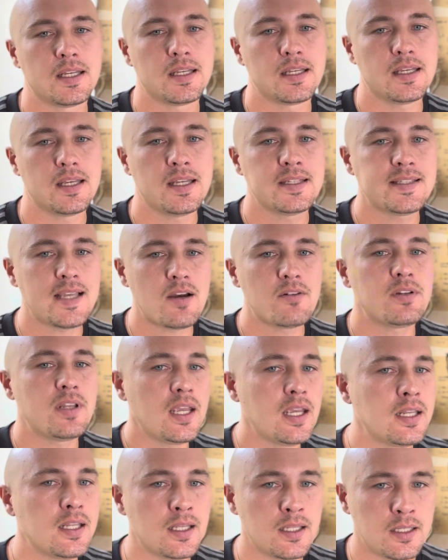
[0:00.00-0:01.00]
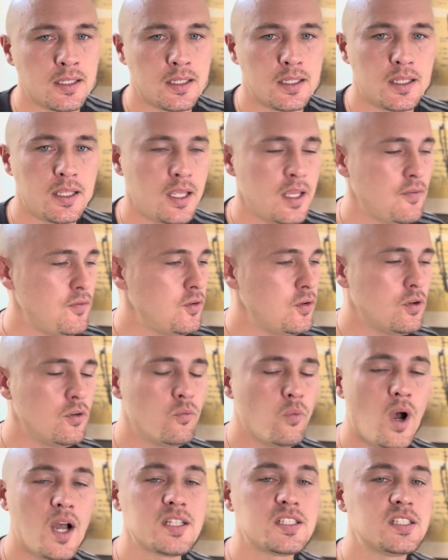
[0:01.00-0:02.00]
it's outdated. If you
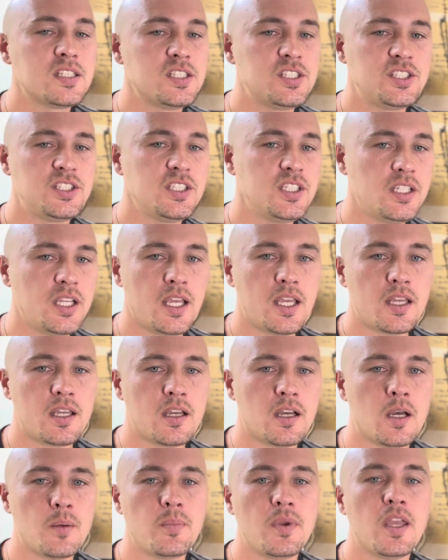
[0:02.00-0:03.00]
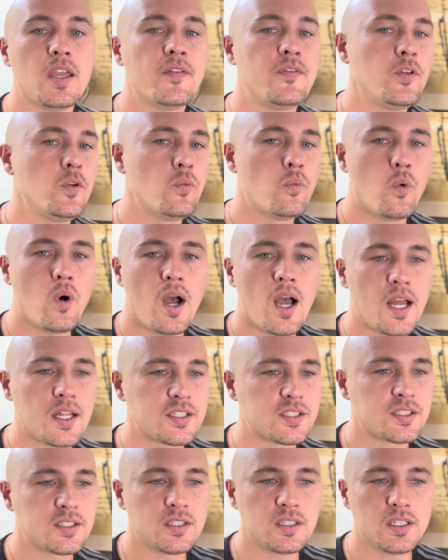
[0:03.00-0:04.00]
watch the GA Cup, if you
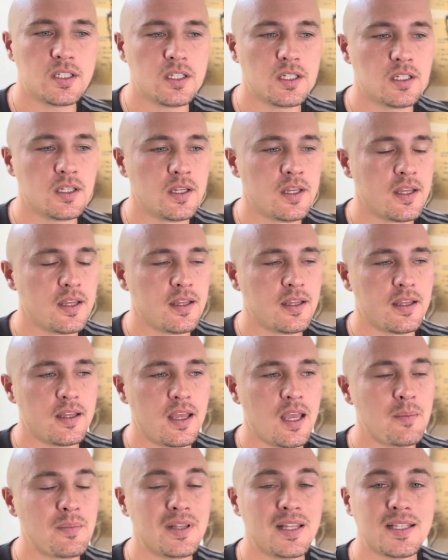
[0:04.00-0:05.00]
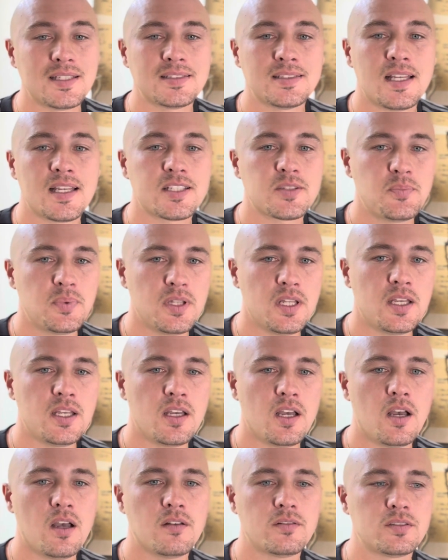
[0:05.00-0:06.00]
watch the MLS Next
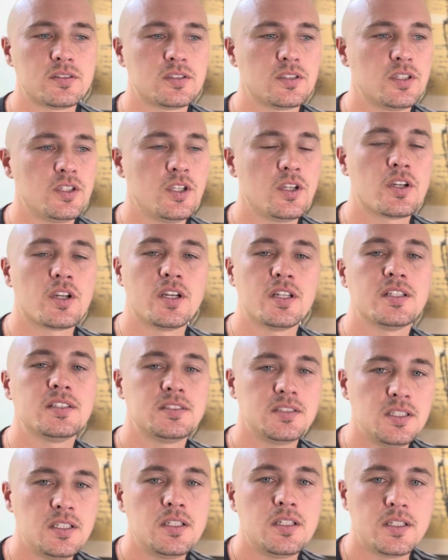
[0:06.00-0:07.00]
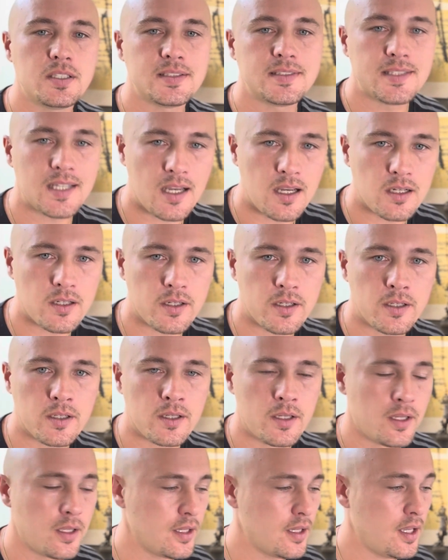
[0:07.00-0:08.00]
playoffs, you're going to see good soccer.
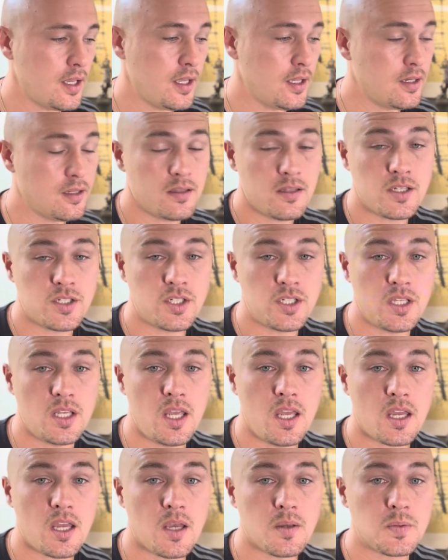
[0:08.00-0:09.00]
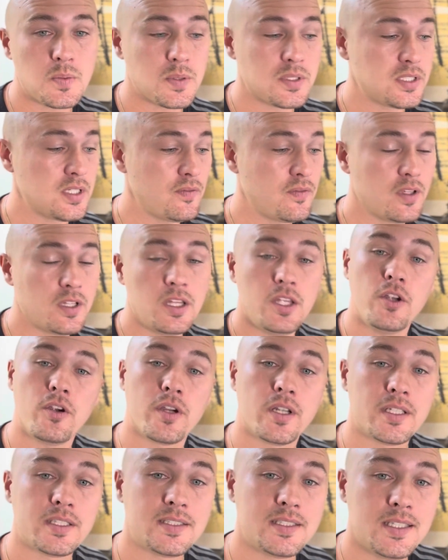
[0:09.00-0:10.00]
And in the GA Cup specifically, you're
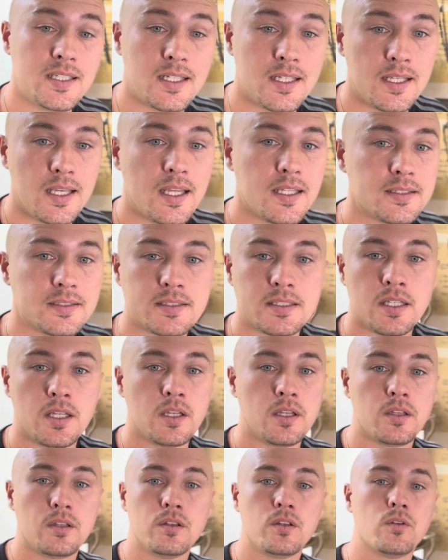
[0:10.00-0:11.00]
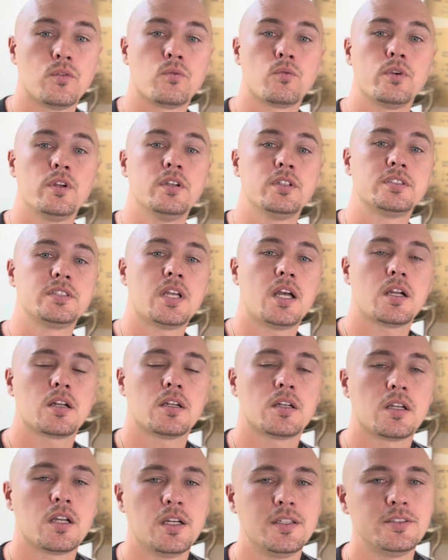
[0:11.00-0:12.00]
going to see it against the real soccer
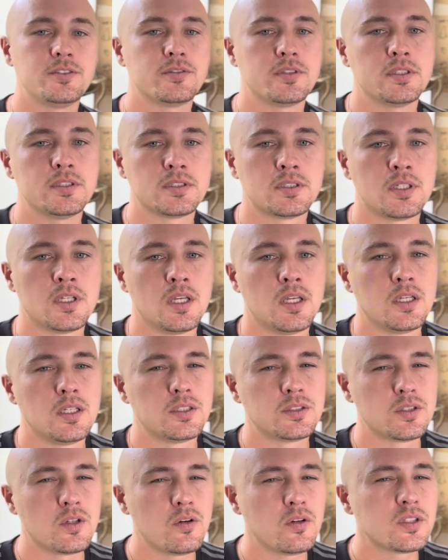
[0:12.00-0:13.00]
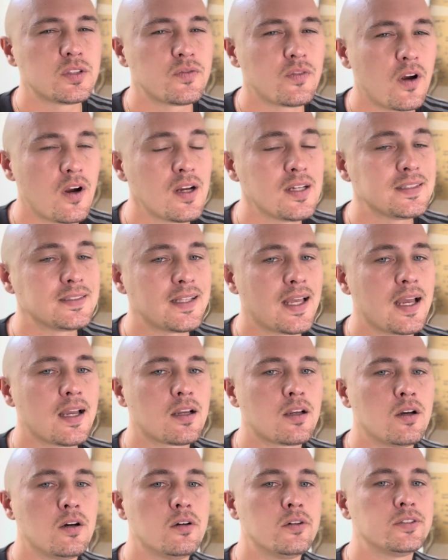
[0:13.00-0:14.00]
countries. So as far as that
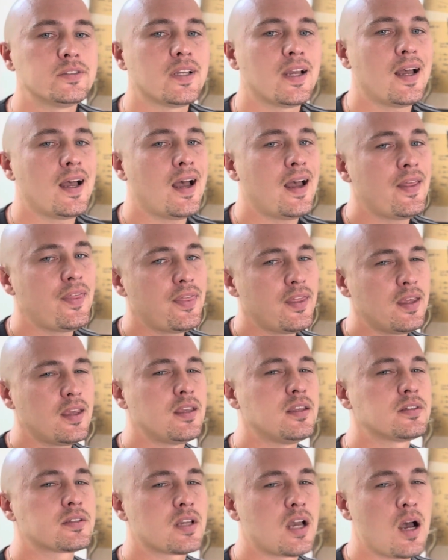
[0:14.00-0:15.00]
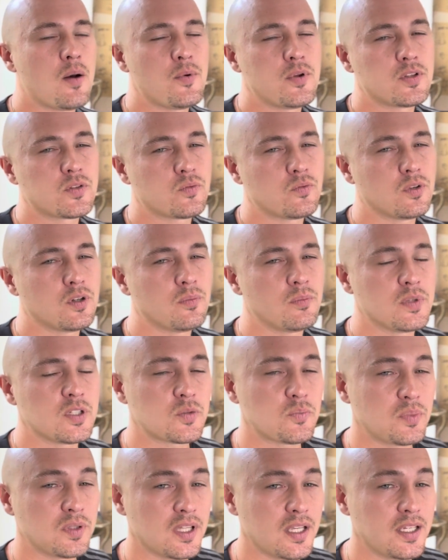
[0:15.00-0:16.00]
goes, I think his comments were
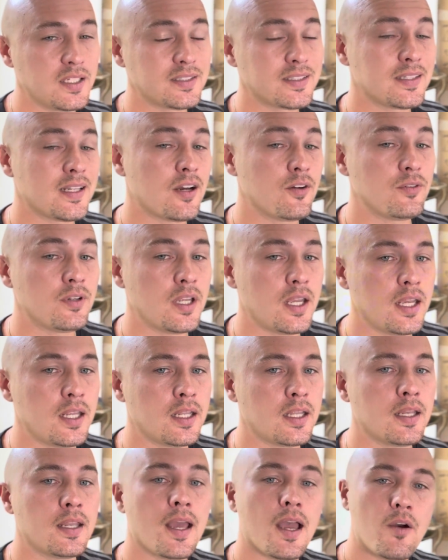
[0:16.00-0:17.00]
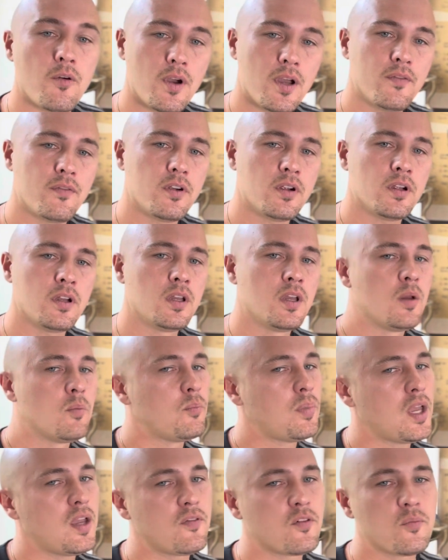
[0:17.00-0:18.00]
misplaced and outdated. However,
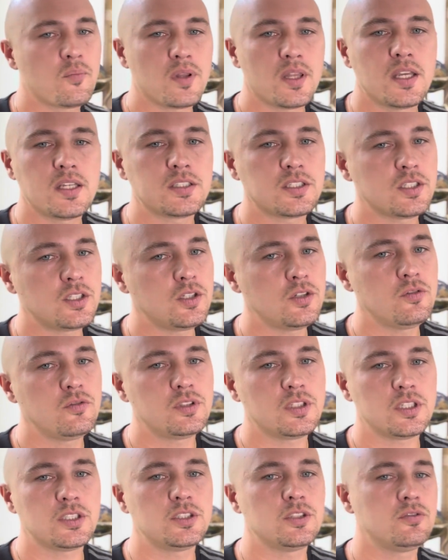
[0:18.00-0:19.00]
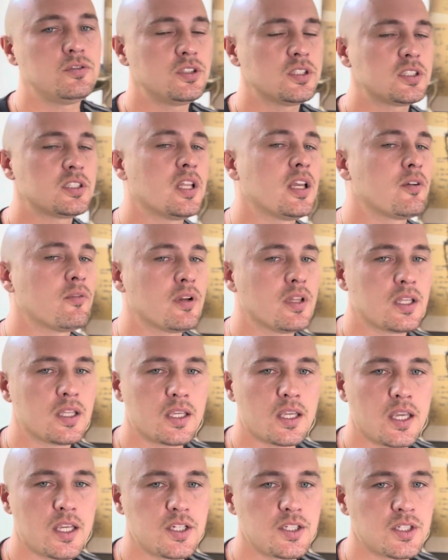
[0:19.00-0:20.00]
pay for play is a huge issue, just like
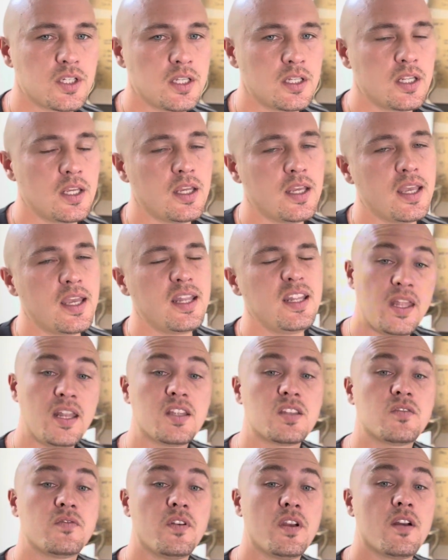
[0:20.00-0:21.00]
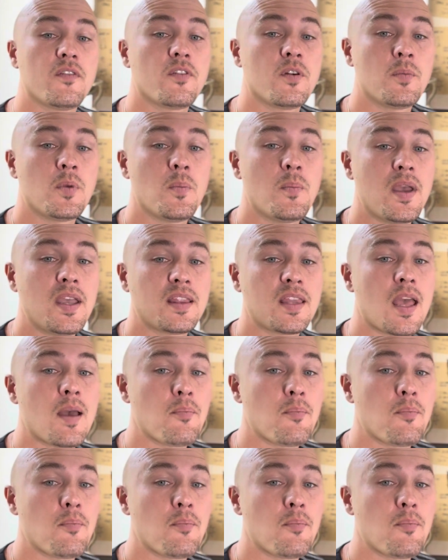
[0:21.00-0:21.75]
relegation, and it's fair for him to make that